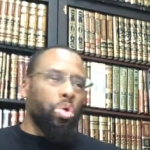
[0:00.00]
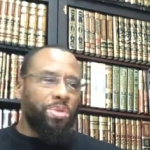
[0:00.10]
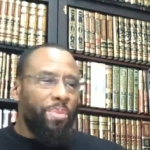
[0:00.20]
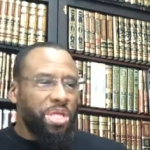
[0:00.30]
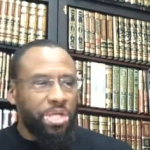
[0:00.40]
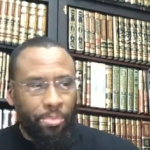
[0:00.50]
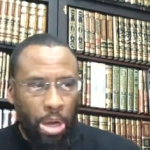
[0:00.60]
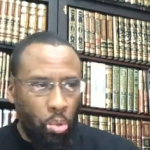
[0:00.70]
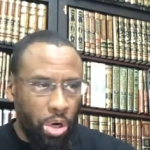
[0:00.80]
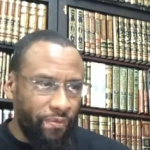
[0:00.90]
was mentioned
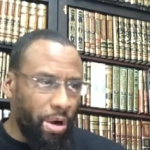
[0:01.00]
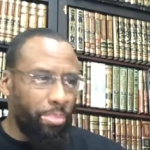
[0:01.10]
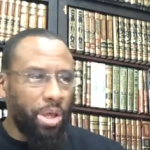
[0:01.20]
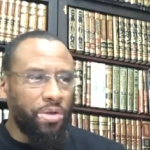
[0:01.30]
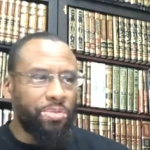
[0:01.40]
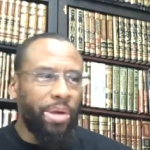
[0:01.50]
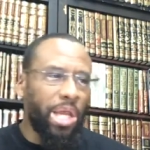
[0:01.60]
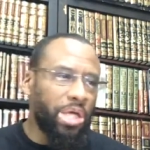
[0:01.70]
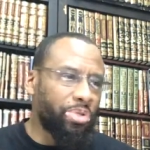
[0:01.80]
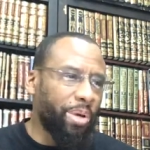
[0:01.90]
by one of our brothers. May
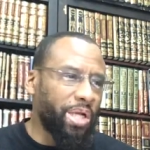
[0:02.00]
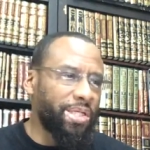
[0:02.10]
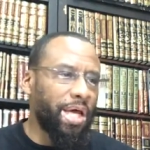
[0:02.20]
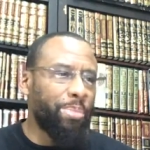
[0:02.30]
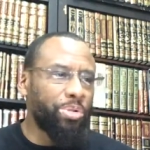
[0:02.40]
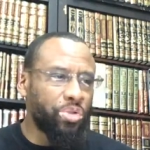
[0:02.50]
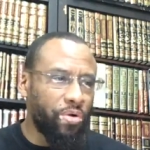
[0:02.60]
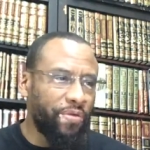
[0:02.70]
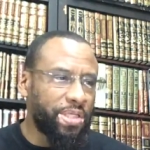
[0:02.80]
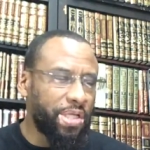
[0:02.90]
Allah subhanahu wa ta'ala
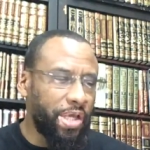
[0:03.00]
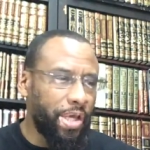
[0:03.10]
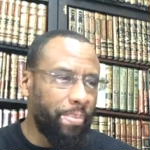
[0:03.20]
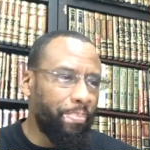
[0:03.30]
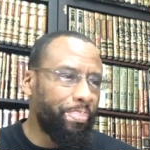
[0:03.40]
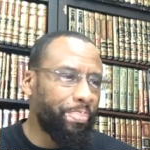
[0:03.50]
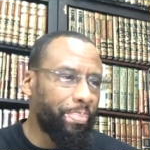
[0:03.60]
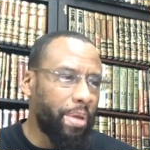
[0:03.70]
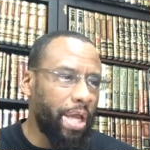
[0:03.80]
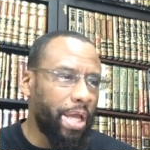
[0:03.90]
preserve us in him
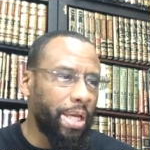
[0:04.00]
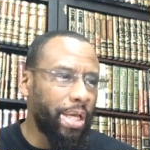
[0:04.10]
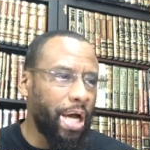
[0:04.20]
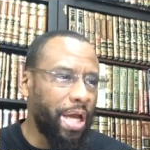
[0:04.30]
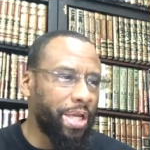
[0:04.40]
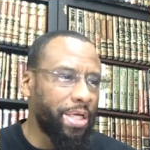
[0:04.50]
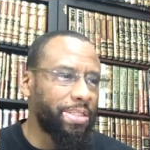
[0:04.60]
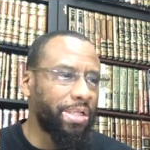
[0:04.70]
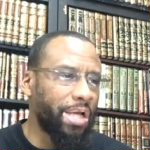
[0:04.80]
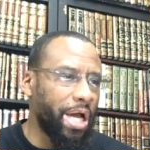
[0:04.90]
and guide
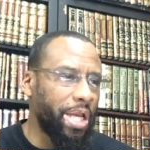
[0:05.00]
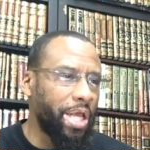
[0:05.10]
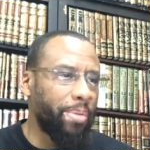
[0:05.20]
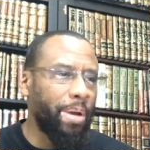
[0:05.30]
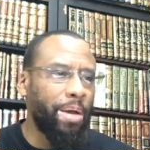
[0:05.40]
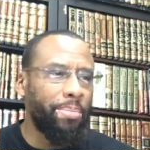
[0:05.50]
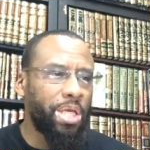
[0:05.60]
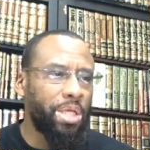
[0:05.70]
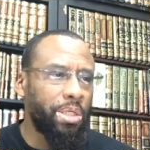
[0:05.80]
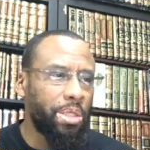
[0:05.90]
us and guide him.
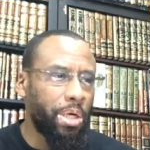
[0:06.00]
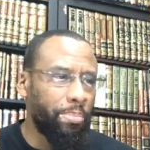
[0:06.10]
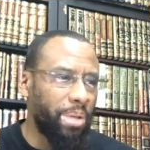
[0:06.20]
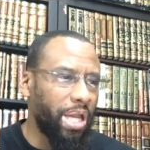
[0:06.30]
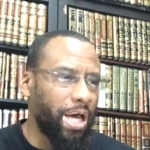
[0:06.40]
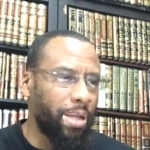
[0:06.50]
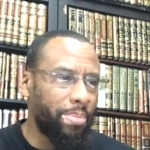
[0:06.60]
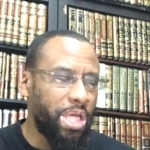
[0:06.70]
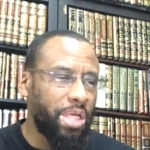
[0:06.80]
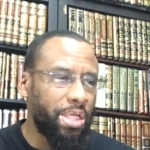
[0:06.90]
Ameen. Ya Rabbil
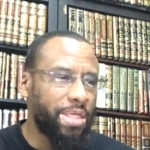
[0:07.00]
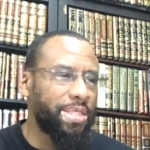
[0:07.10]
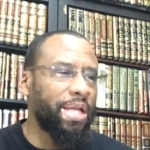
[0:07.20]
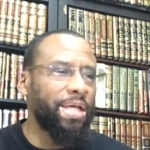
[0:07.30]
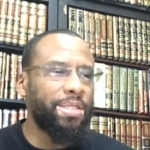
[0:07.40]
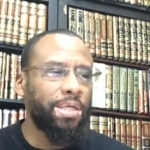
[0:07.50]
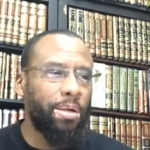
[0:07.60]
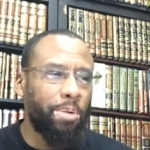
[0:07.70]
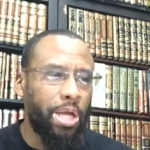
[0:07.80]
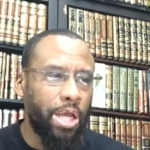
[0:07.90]
Alameen. He said,
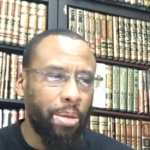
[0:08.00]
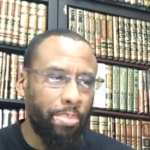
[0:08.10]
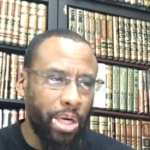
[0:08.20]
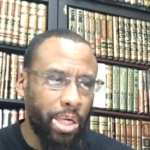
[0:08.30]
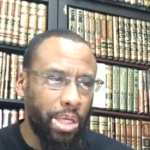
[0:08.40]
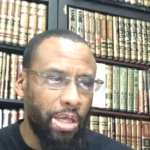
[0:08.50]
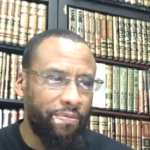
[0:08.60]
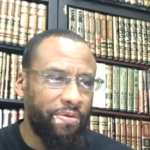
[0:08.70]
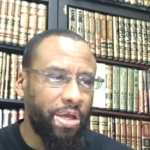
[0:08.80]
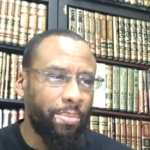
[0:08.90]
Assalamu alaikum,
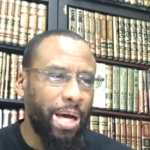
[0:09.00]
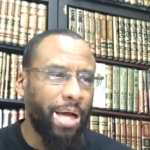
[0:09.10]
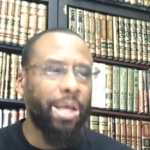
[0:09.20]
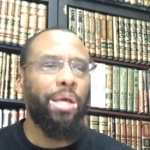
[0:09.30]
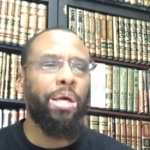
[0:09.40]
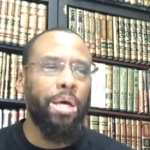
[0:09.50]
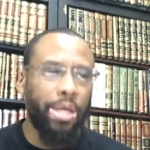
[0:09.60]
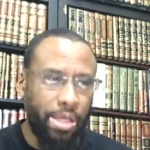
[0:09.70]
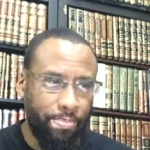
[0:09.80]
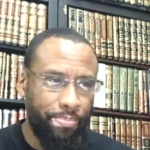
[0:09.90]
barakallah fikum, akhi
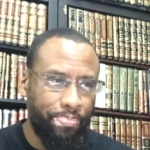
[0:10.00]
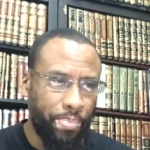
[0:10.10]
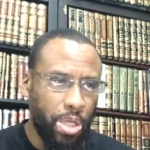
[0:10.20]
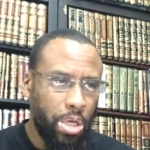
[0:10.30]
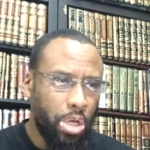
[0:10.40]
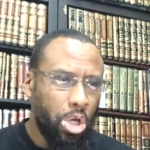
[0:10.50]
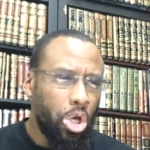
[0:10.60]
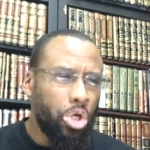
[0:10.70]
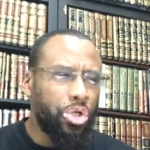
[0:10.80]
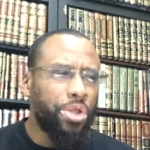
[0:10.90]
kareem.
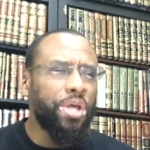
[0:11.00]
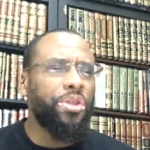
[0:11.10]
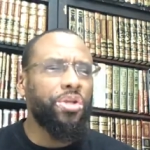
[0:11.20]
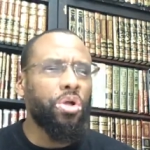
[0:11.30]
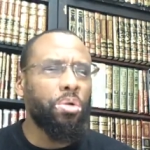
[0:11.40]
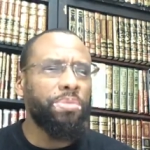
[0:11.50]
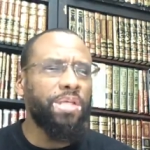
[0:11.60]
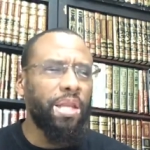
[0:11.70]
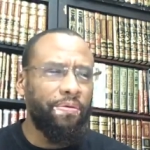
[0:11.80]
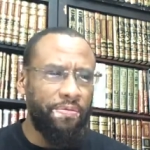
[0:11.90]
Do you think the term
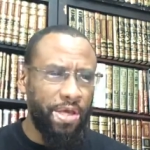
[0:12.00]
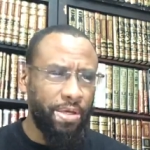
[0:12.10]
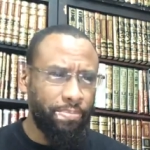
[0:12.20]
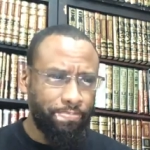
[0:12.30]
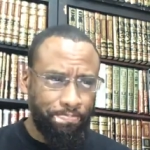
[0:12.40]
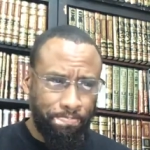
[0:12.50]
Salafiyya